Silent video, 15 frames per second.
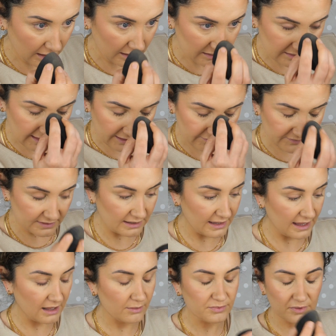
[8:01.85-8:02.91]
it definitely
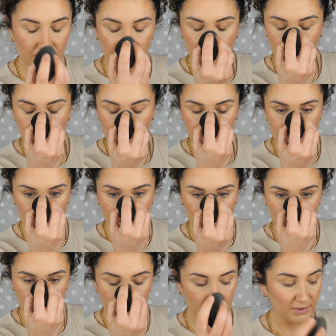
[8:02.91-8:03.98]
helps. So I'm going to bring a
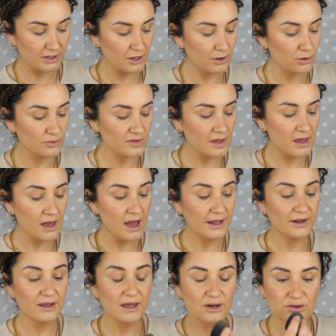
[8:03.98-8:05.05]
tiny bit on my nose,
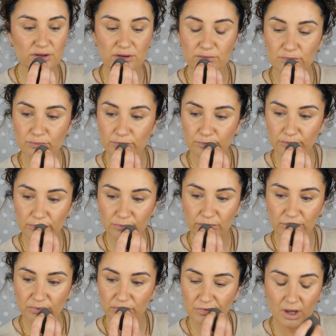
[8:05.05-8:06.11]
and I actually
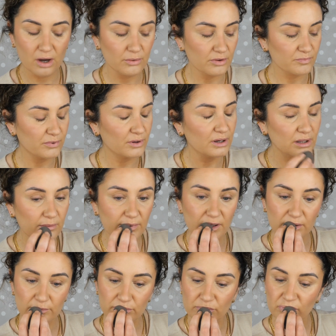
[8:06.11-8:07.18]
always put a little bit
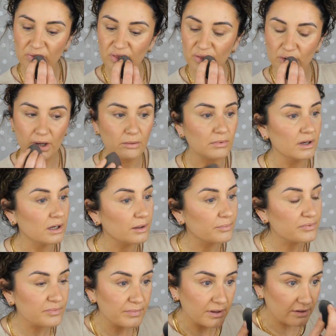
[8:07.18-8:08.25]
on my
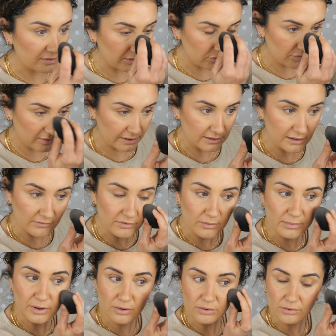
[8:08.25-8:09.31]
lips because I just like to have a little
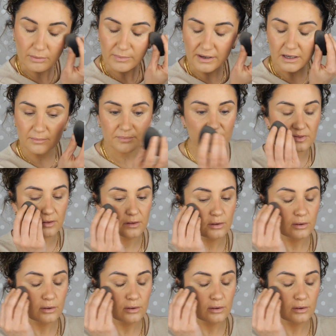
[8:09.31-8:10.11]
bit of colour on my lips.